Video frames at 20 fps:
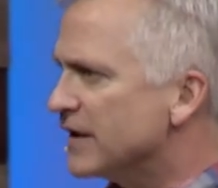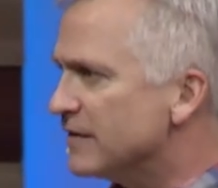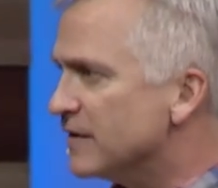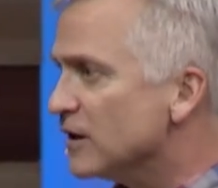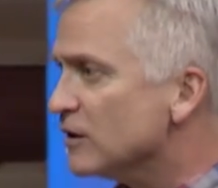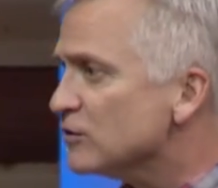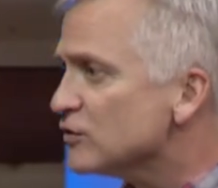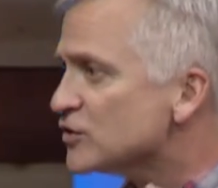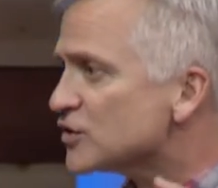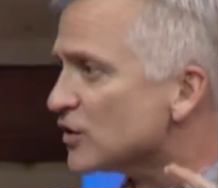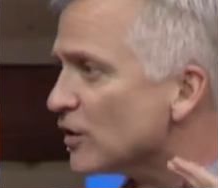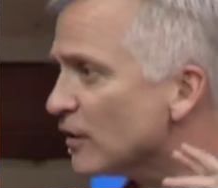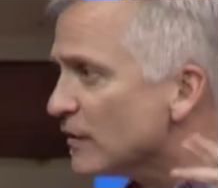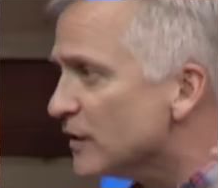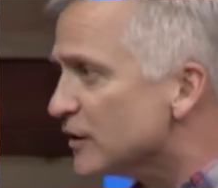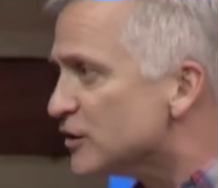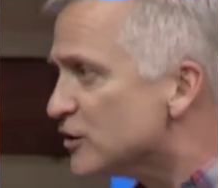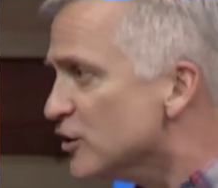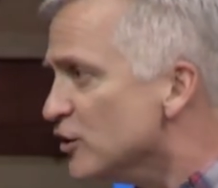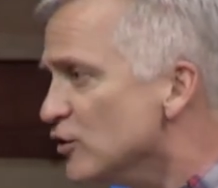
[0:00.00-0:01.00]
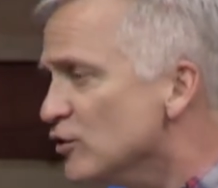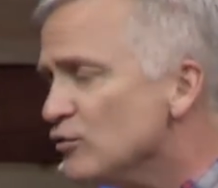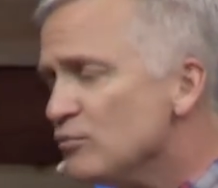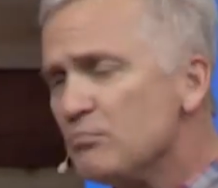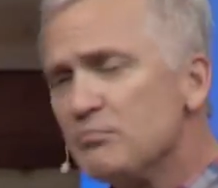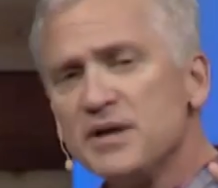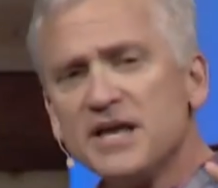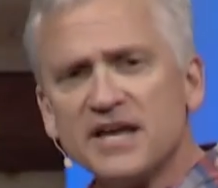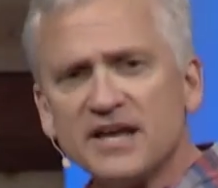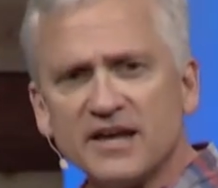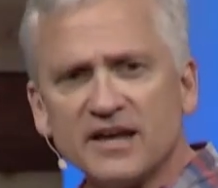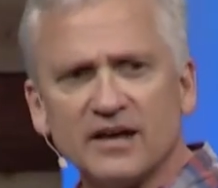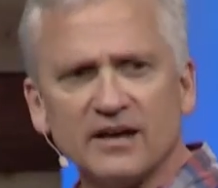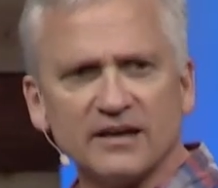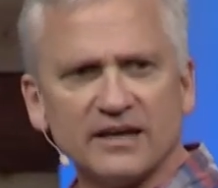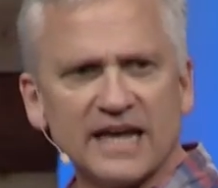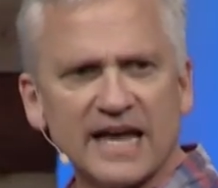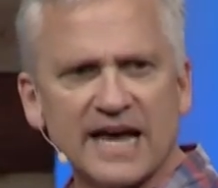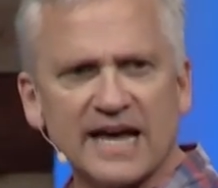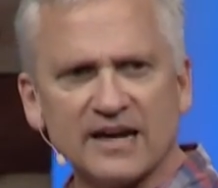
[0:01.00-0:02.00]
Those are the two
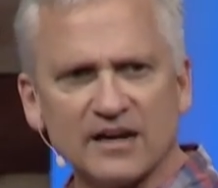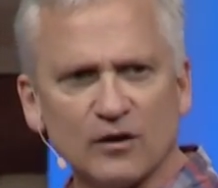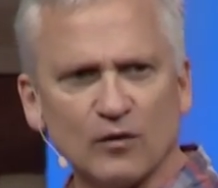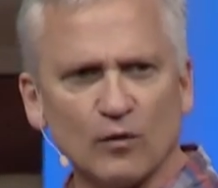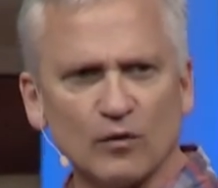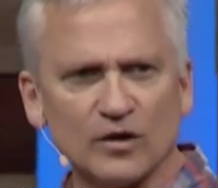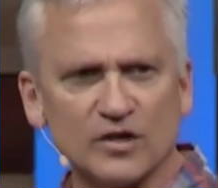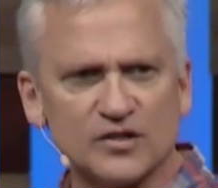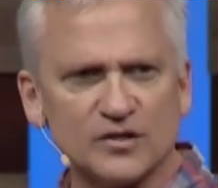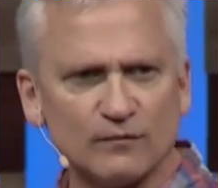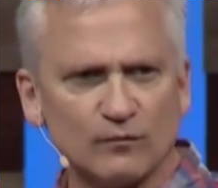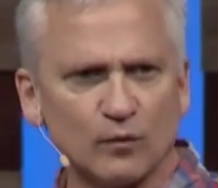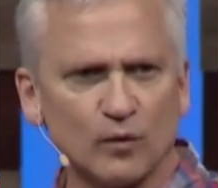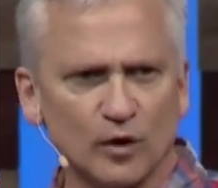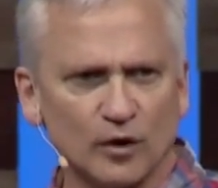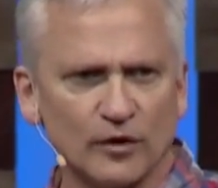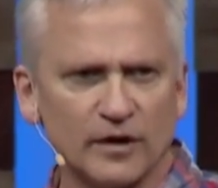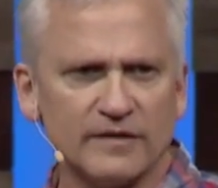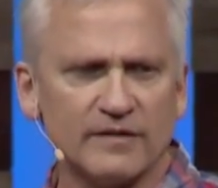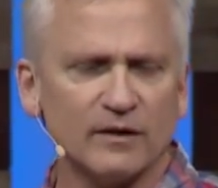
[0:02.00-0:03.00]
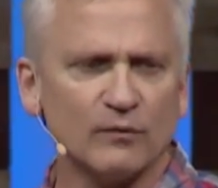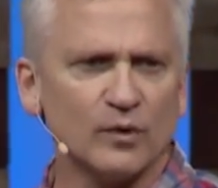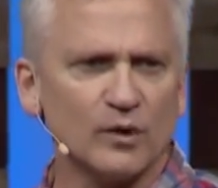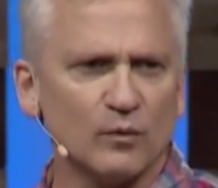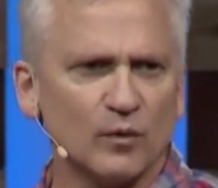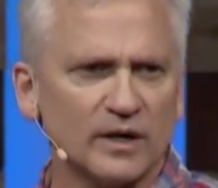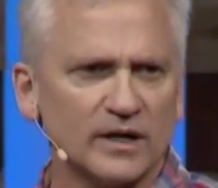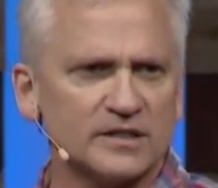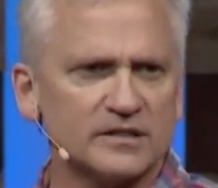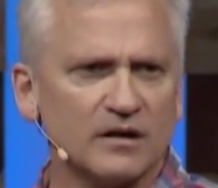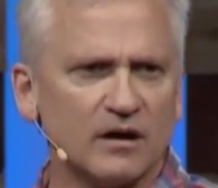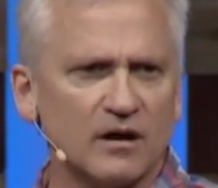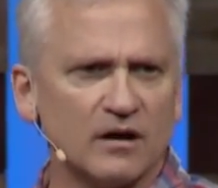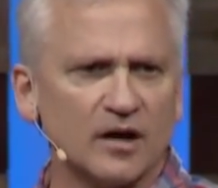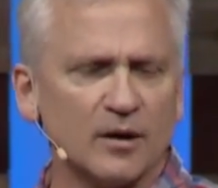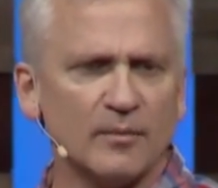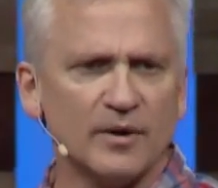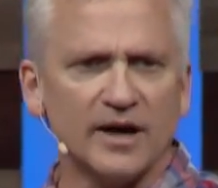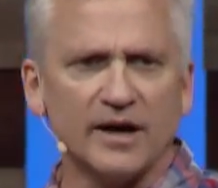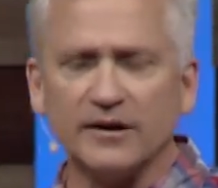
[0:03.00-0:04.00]
big categories of worry that we want to talk
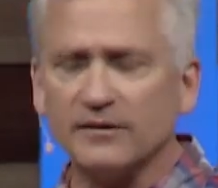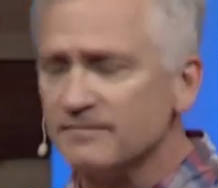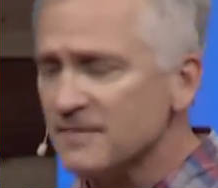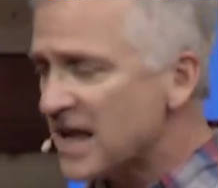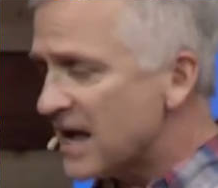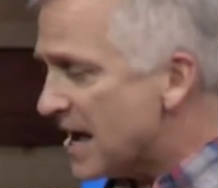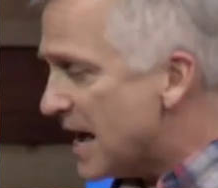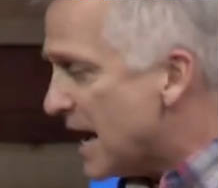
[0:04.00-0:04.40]
about.